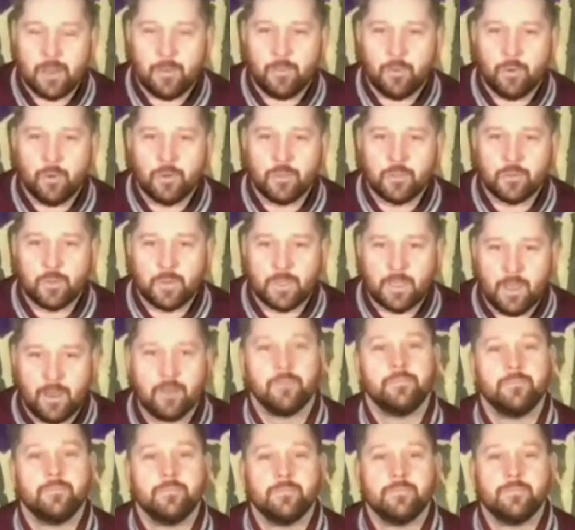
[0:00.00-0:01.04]
ball as we go.
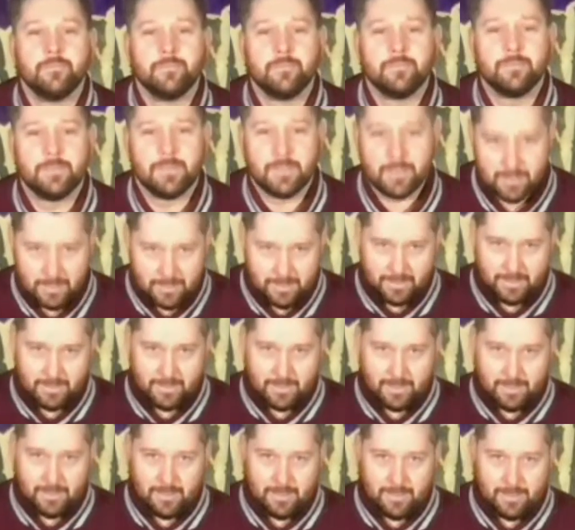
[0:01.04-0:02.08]

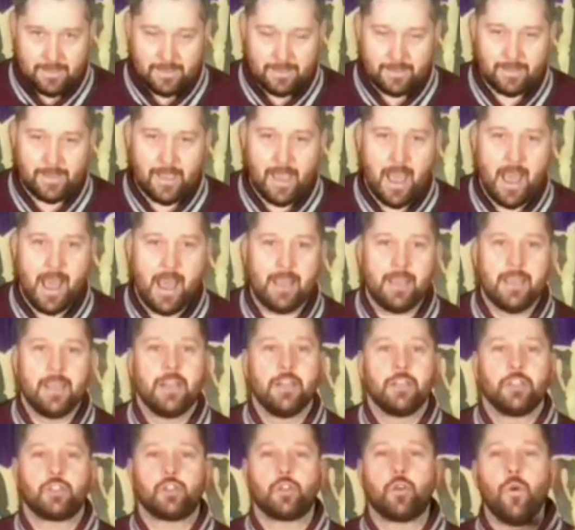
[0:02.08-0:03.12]
Okay.
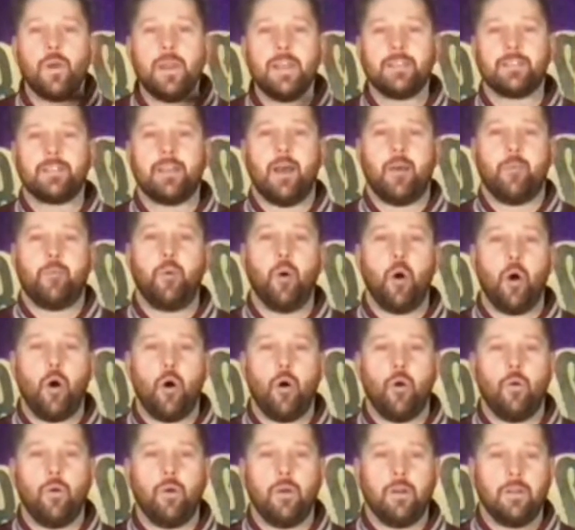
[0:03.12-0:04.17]
Squeeze that
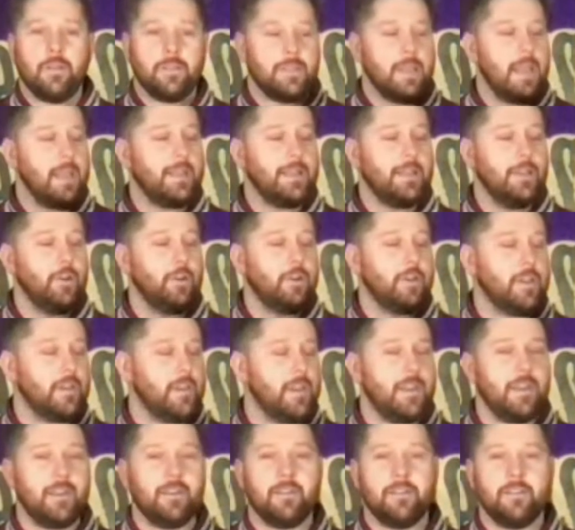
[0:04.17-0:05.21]
ball. Take a look at
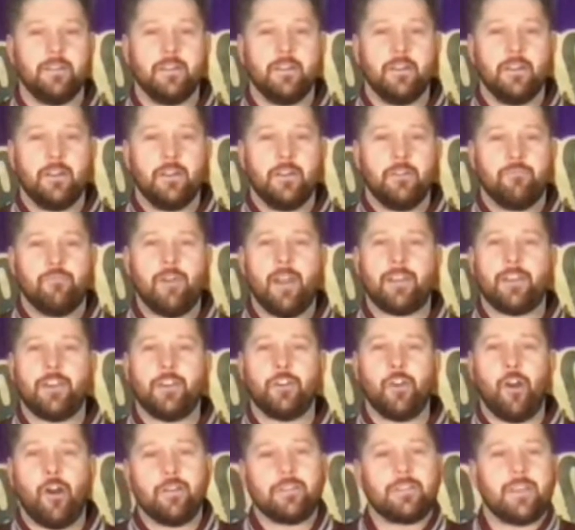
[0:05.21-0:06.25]
it.
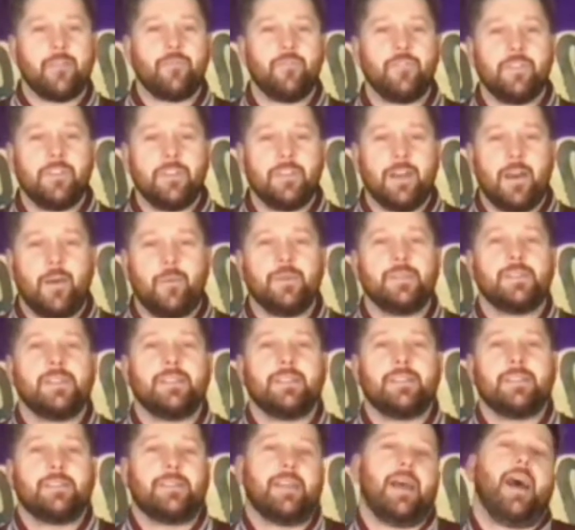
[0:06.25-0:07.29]
Recognize everything that we
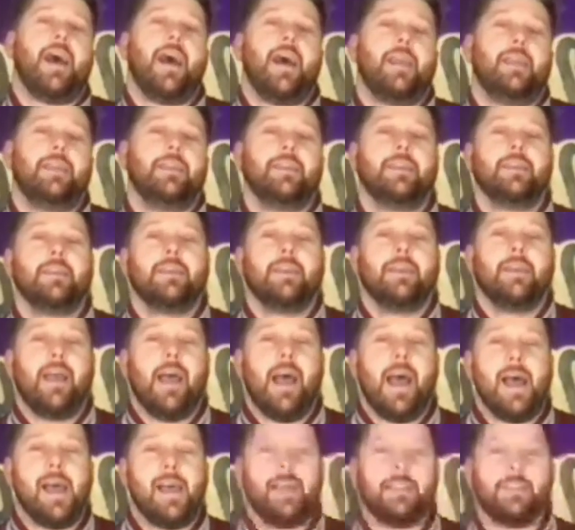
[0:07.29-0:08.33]
did today.
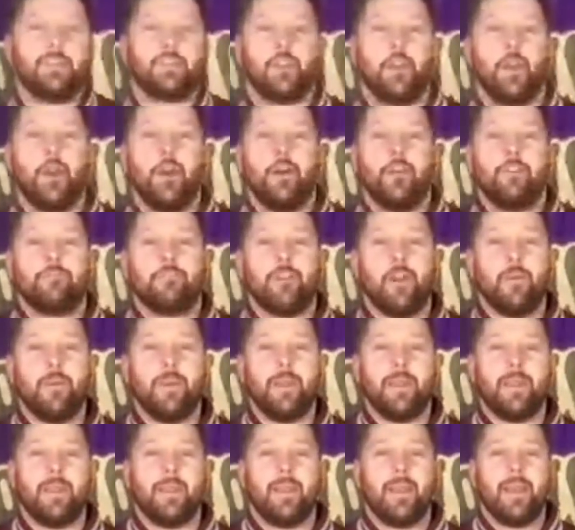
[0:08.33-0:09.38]
And throw
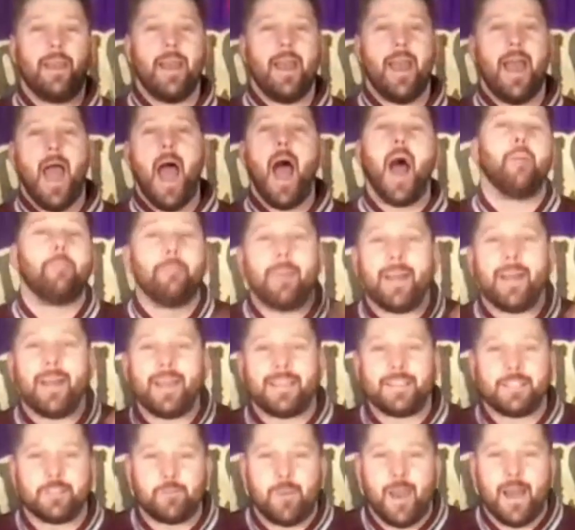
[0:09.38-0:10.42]
it and make
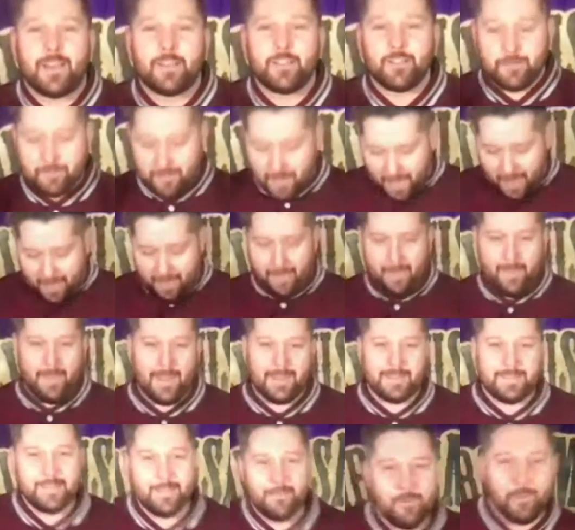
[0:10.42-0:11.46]
a splash.
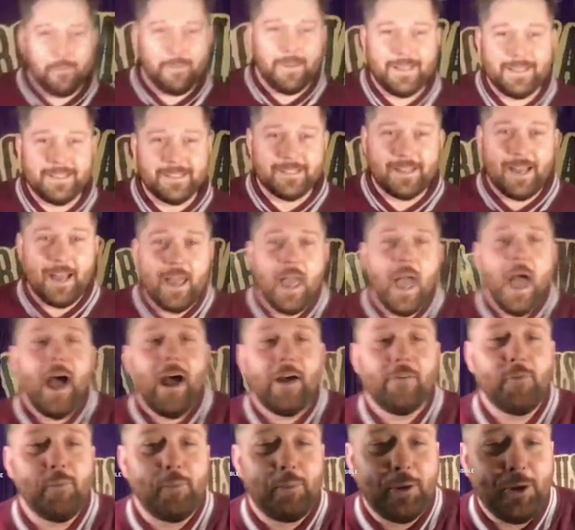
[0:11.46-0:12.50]
That's it from me today.
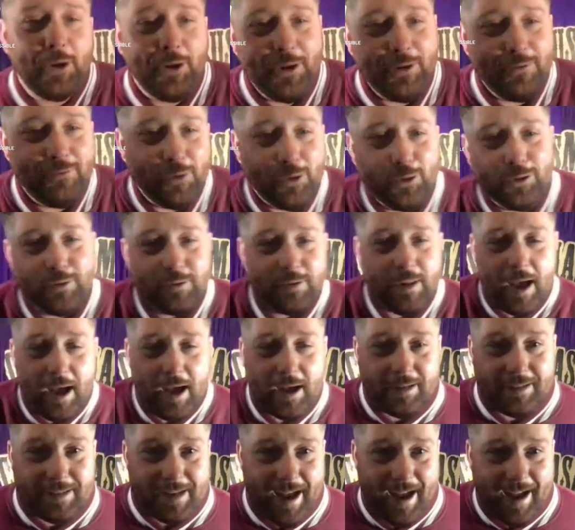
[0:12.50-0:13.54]
Have a beautiful
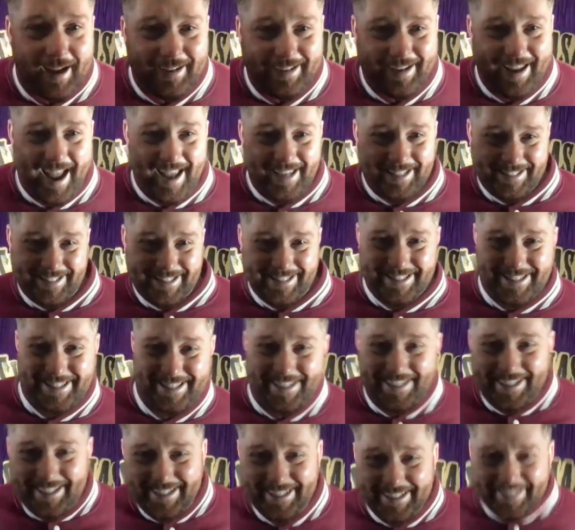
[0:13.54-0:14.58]
day.
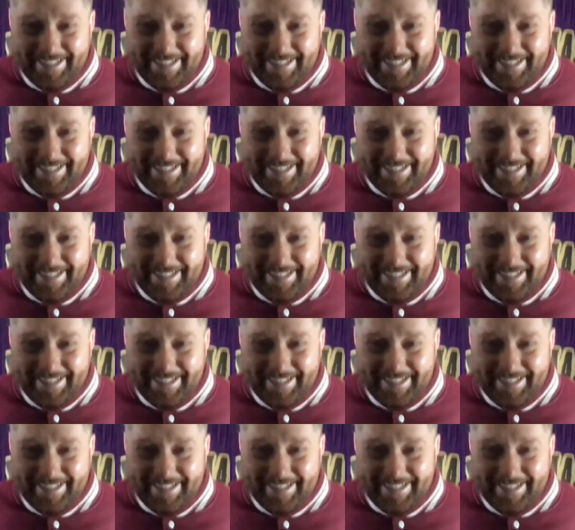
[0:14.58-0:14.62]
Yes.